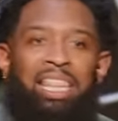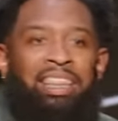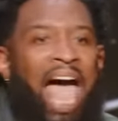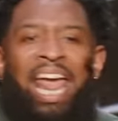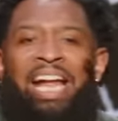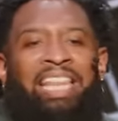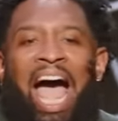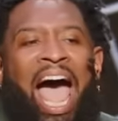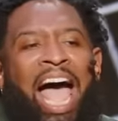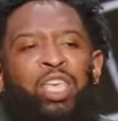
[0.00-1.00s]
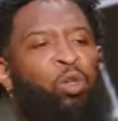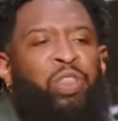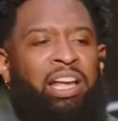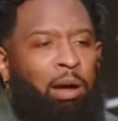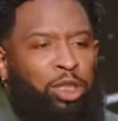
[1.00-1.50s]
that ain't the I you
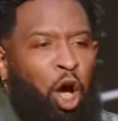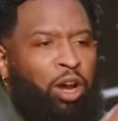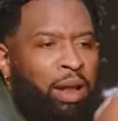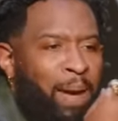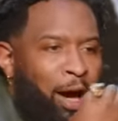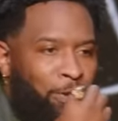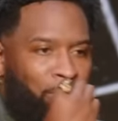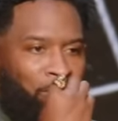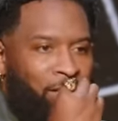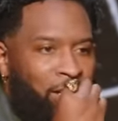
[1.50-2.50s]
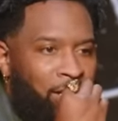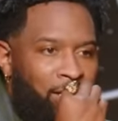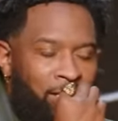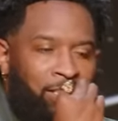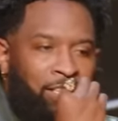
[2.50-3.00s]
think I'm talking about.
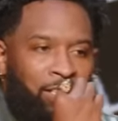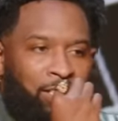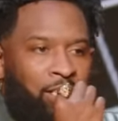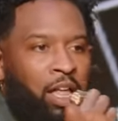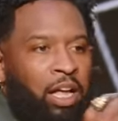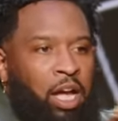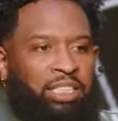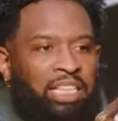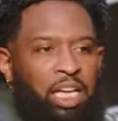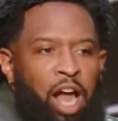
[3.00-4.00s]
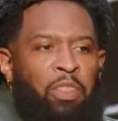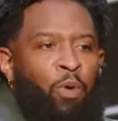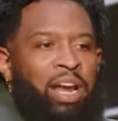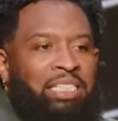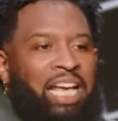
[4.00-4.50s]
Cause there's another
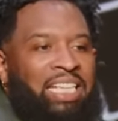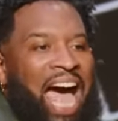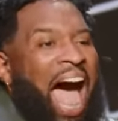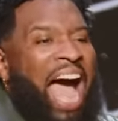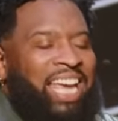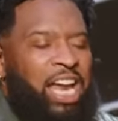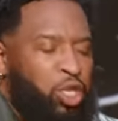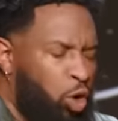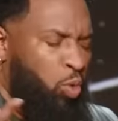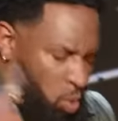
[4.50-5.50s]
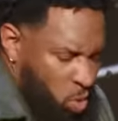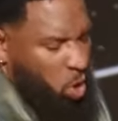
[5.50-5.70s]
one that says I can do.